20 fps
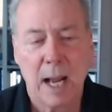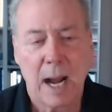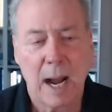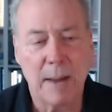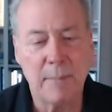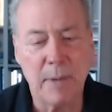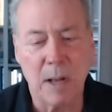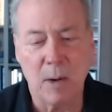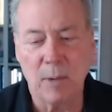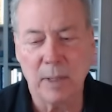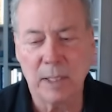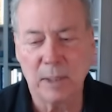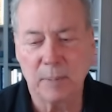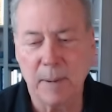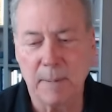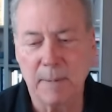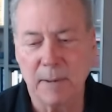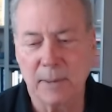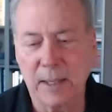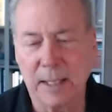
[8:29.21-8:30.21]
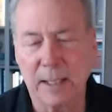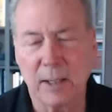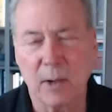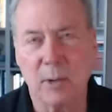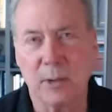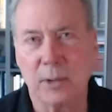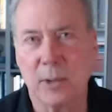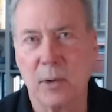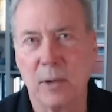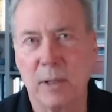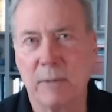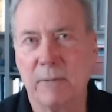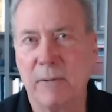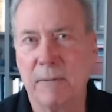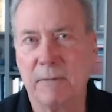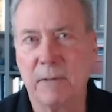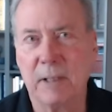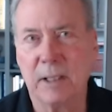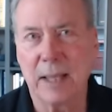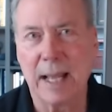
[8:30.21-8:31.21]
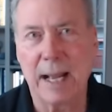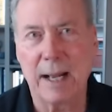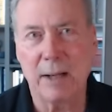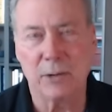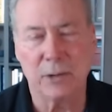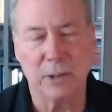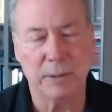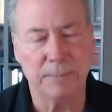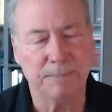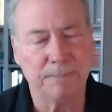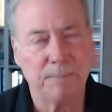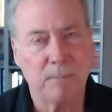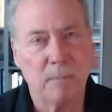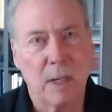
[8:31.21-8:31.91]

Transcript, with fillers: I'm not one of these people that think gold's going to fifty thousand.